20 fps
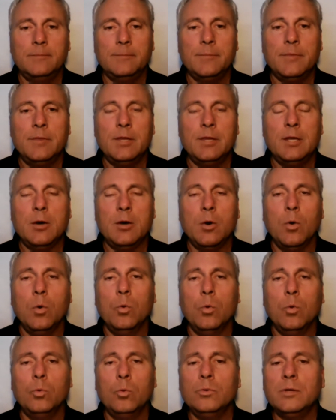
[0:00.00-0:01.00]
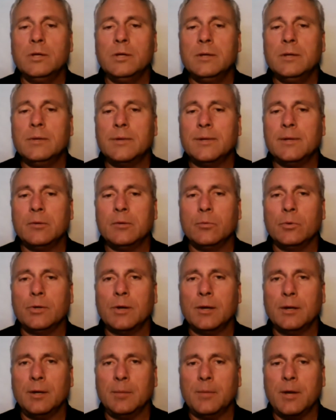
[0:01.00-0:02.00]
the only thing that we're
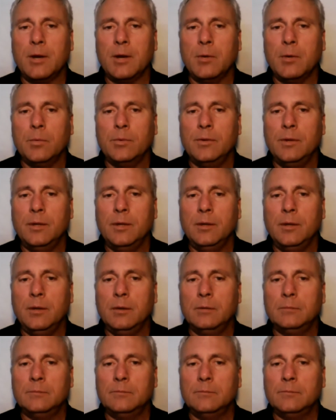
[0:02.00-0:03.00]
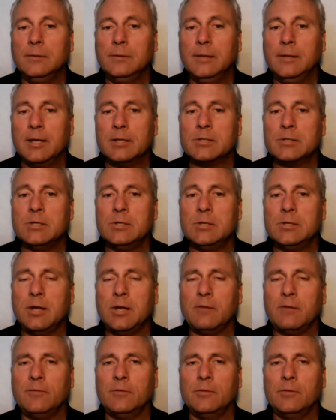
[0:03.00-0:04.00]
talking about with the legacy
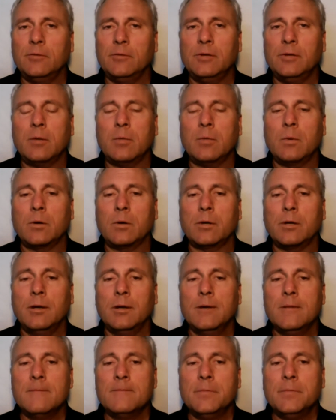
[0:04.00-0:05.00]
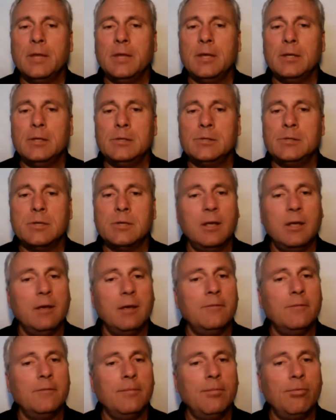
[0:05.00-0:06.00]
telephone network is
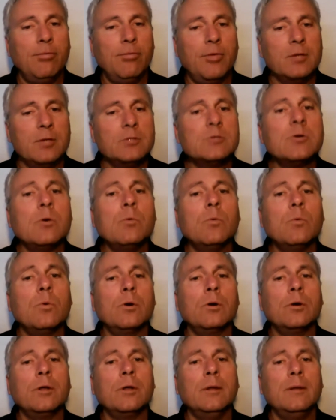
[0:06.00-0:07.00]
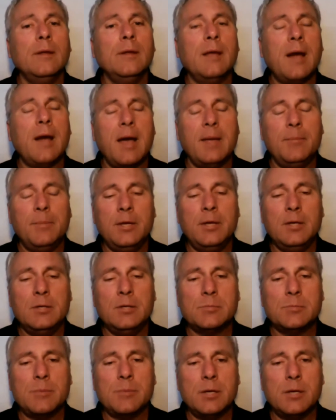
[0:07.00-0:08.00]
if things don't work in the IP
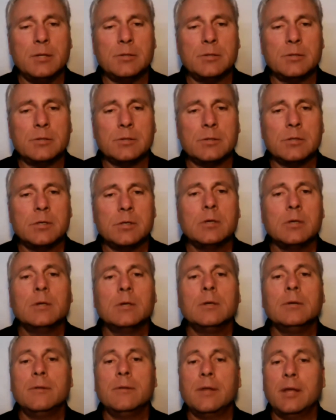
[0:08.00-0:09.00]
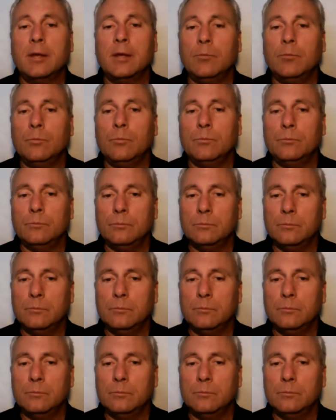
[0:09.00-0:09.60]
space, then